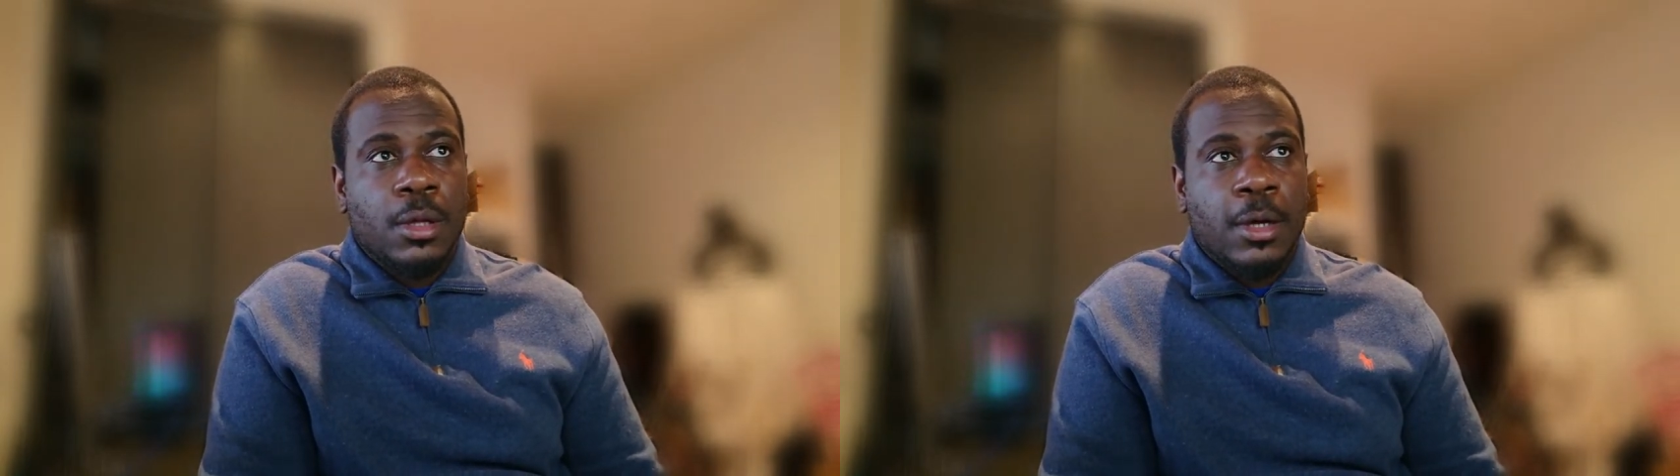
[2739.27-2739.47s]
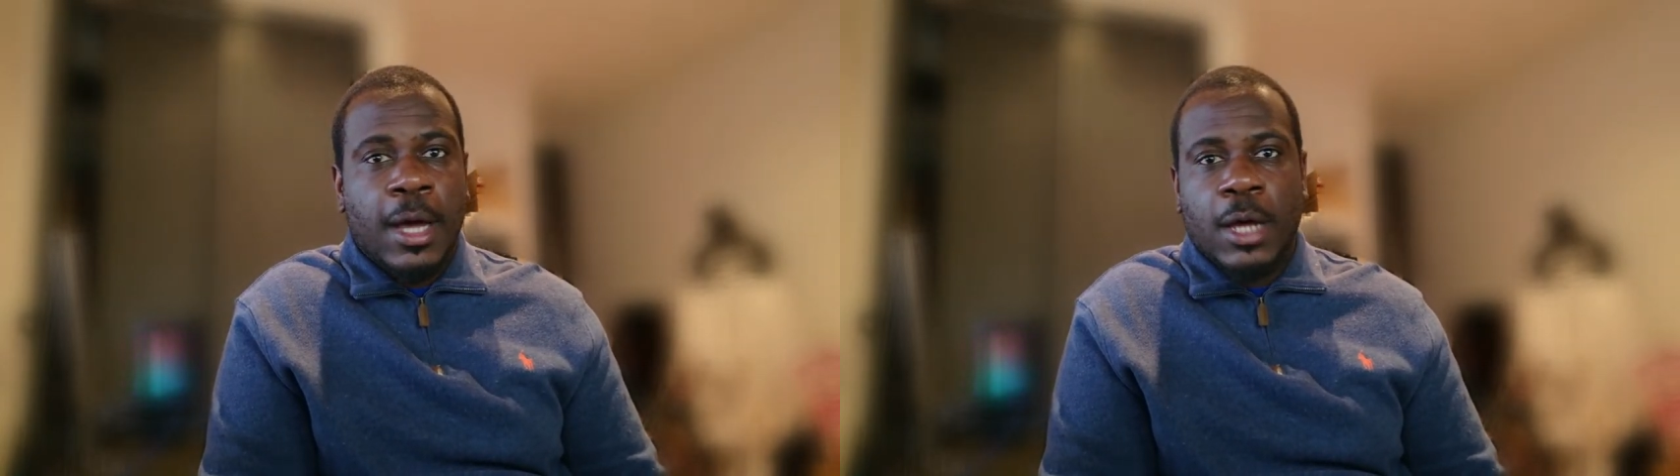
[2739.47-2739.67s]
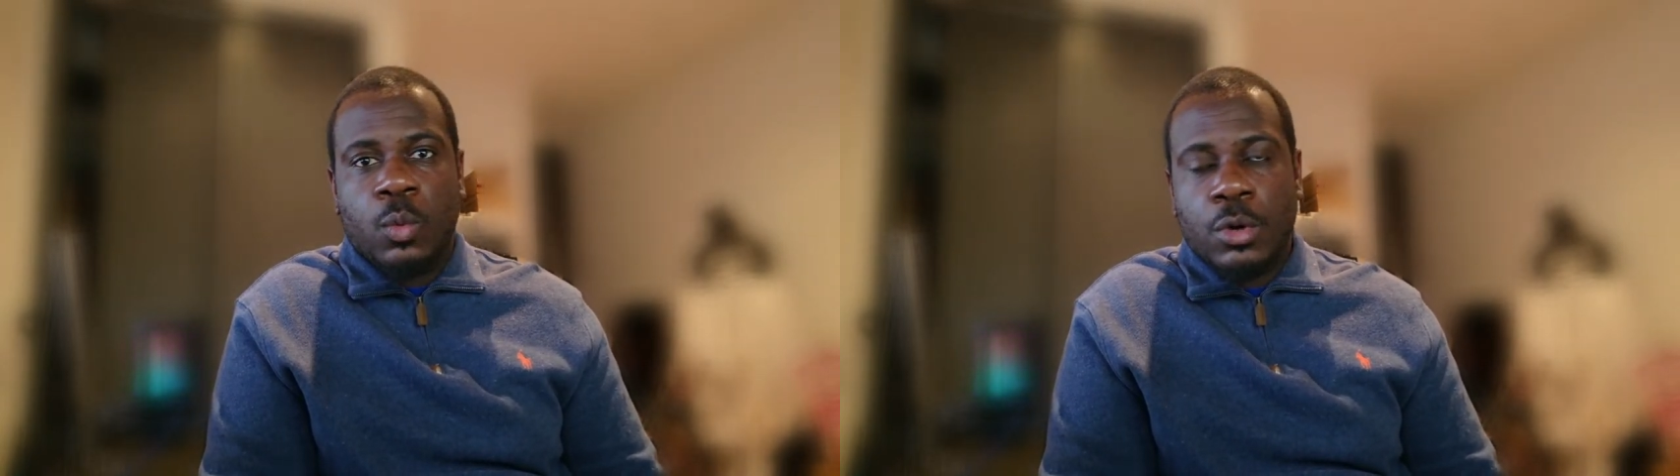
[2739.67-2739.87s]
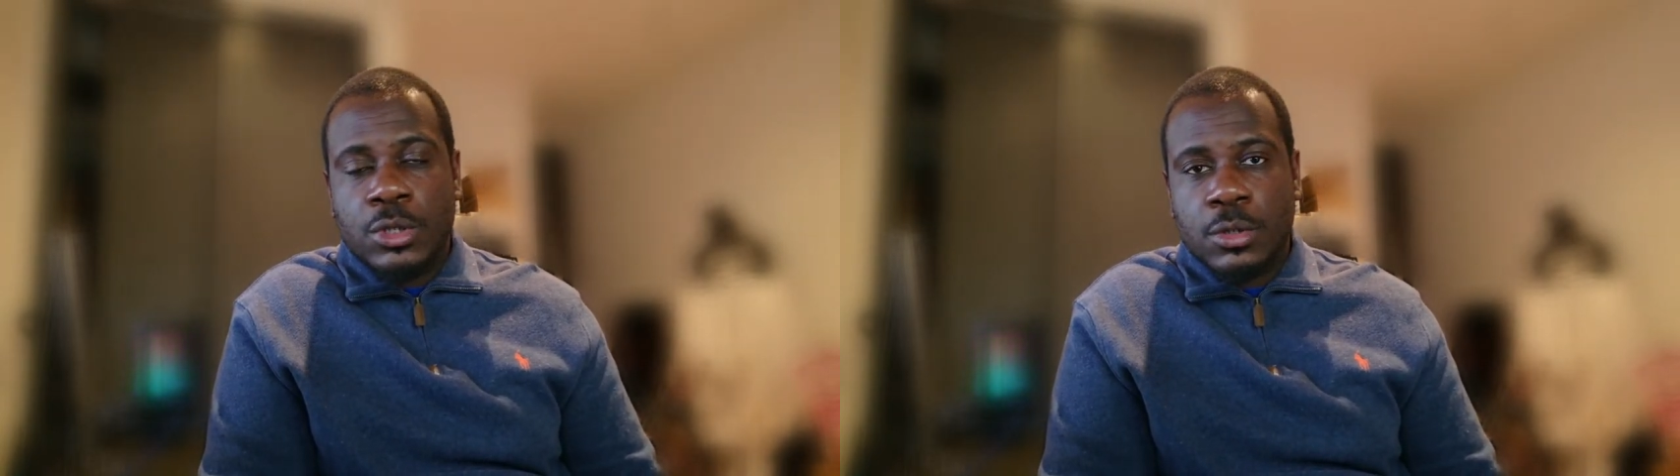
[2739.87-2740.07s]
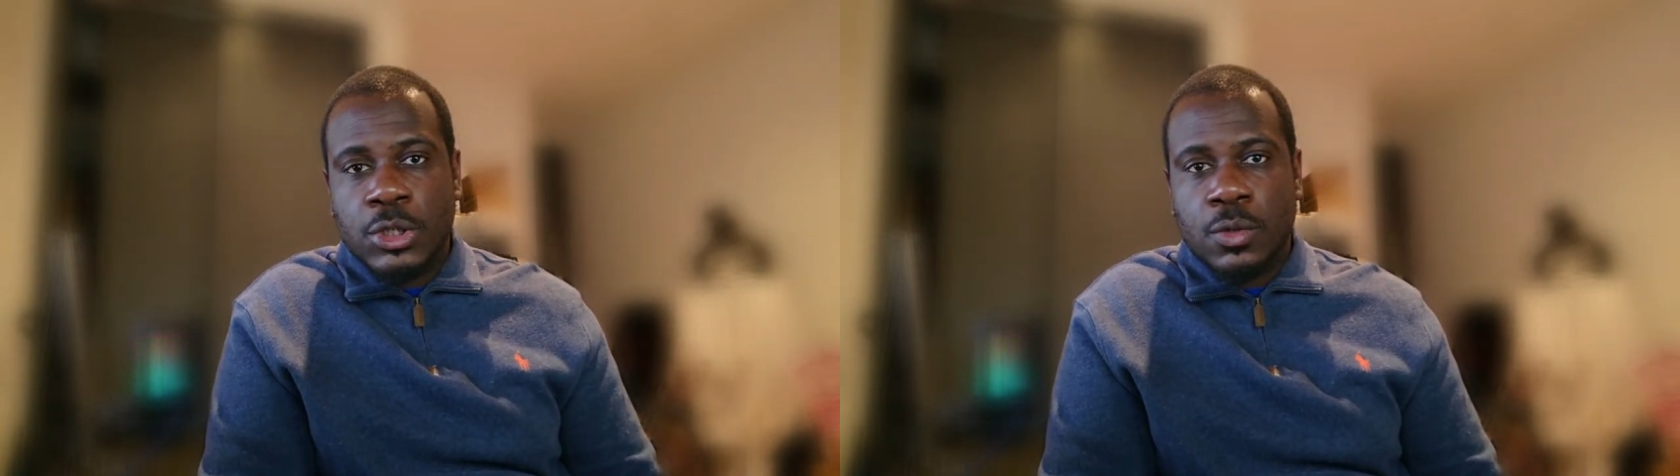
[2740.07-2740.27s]
God works
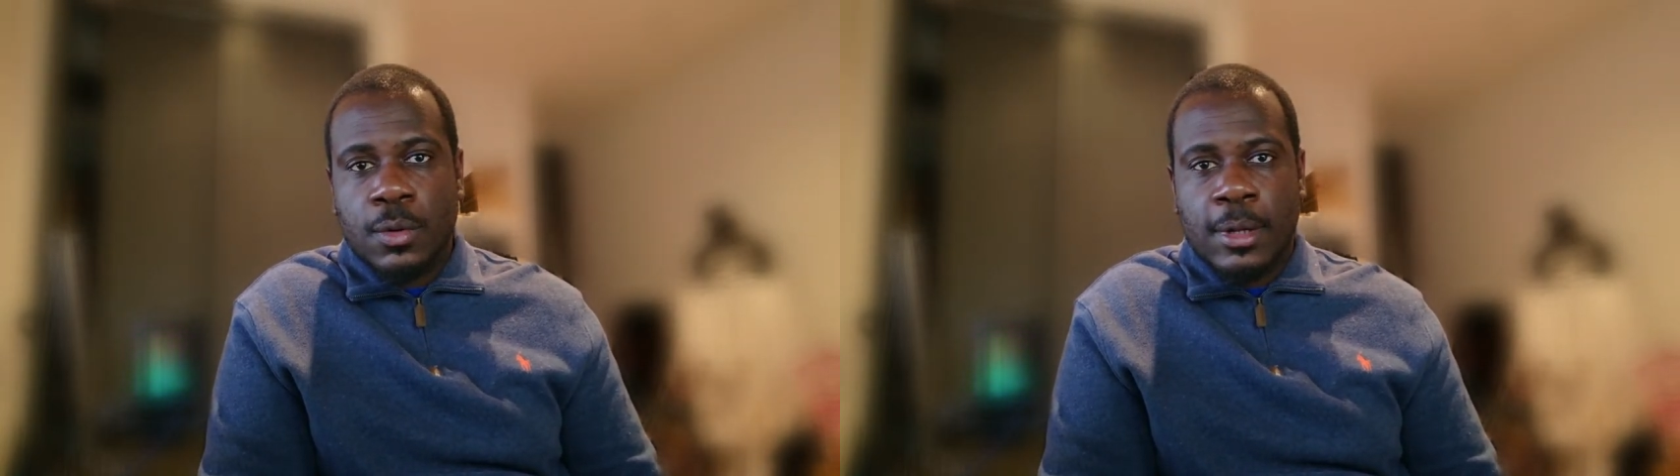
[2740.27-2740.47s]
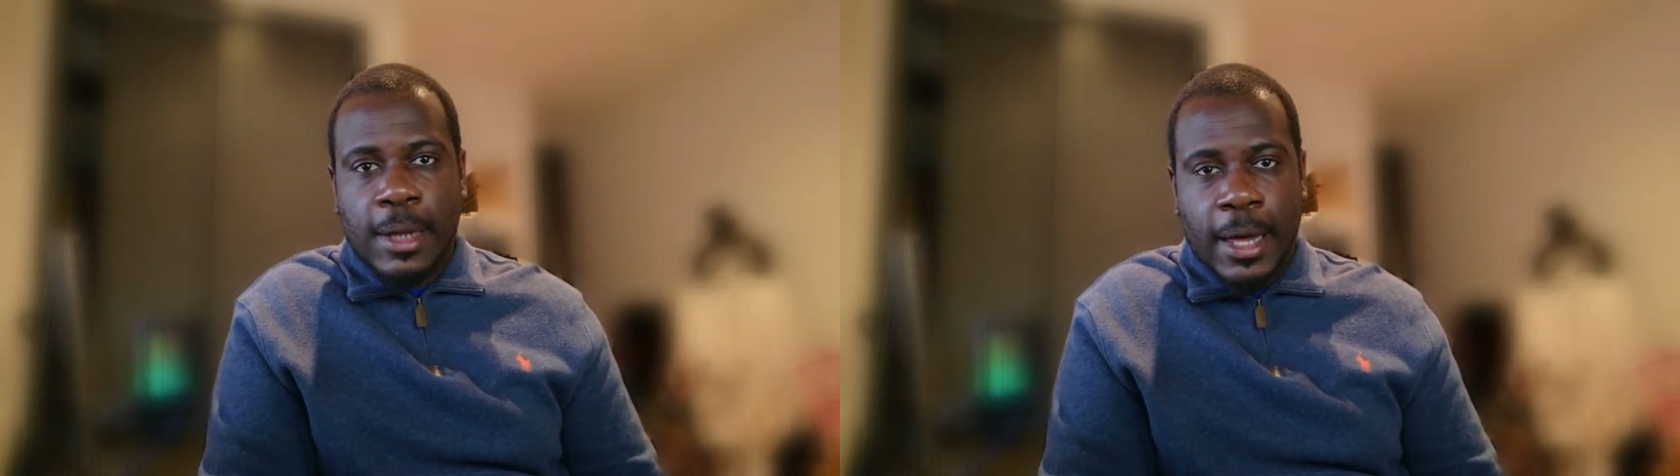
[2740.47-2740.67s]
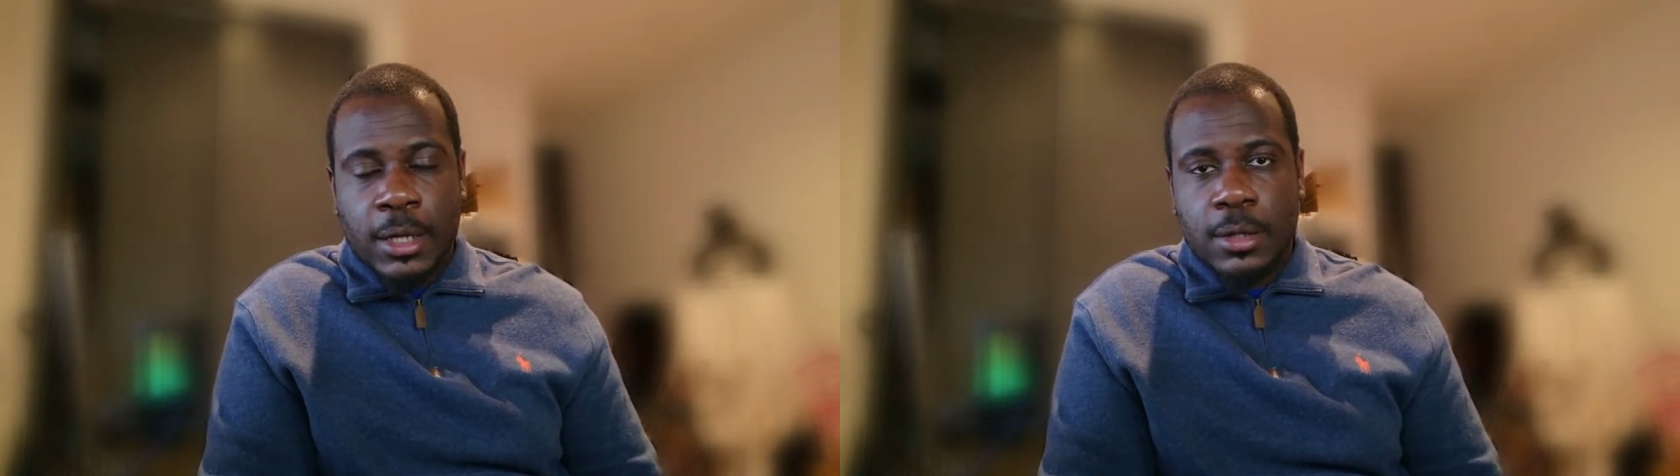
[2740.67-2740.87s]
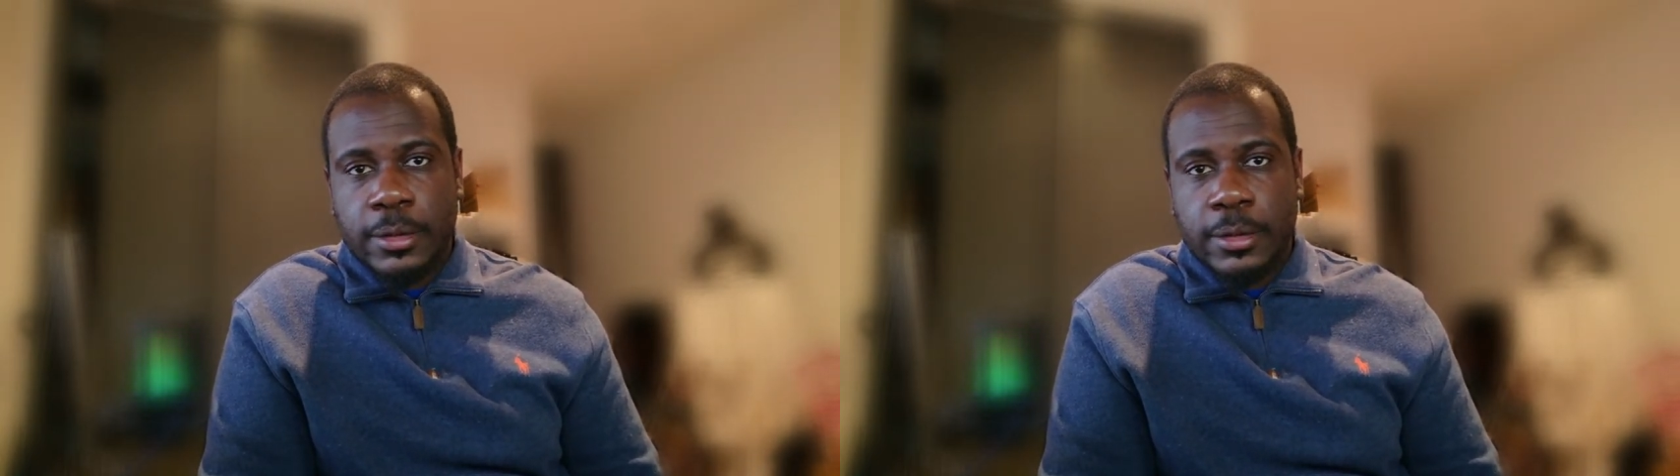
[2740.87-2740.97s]
on his own clock.